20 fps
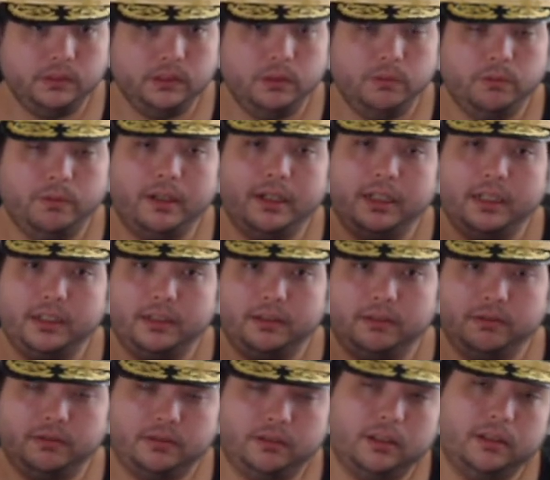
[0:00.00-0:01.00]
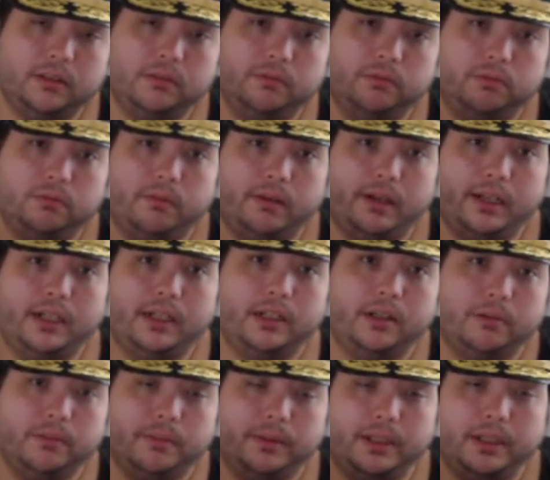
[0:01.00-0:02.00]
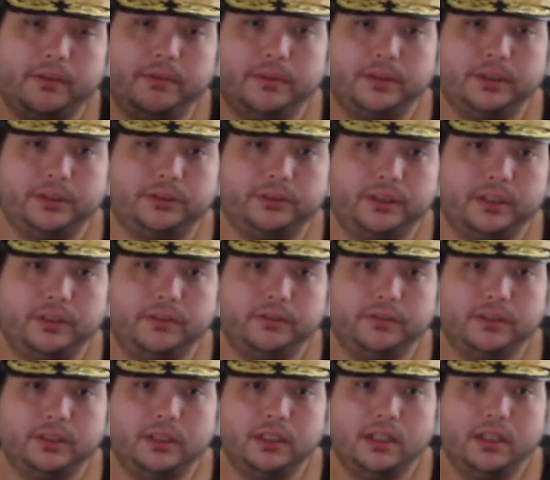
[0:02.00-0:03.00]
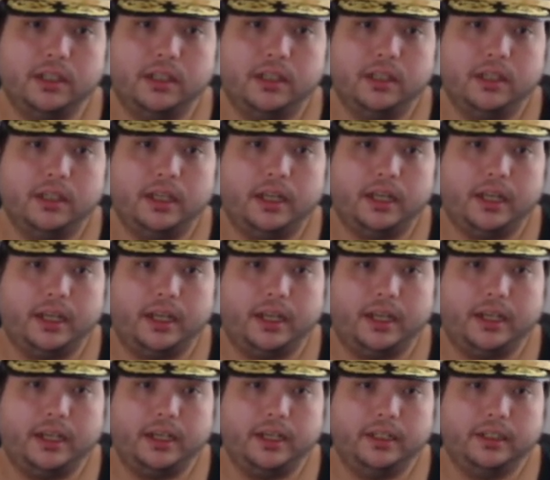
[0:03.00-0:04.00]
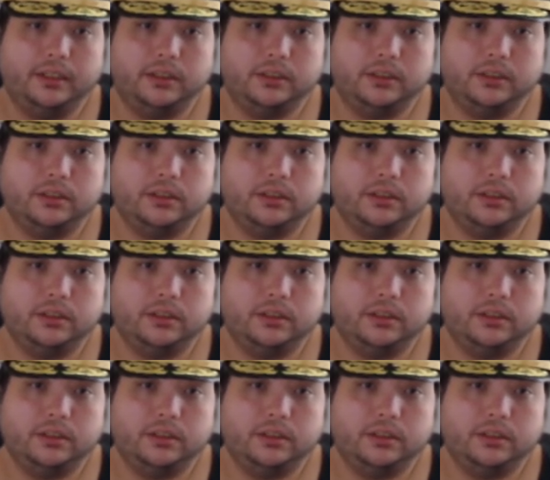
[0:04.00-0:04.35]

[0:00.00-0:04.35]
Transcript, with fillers: when and when I will be having my streams and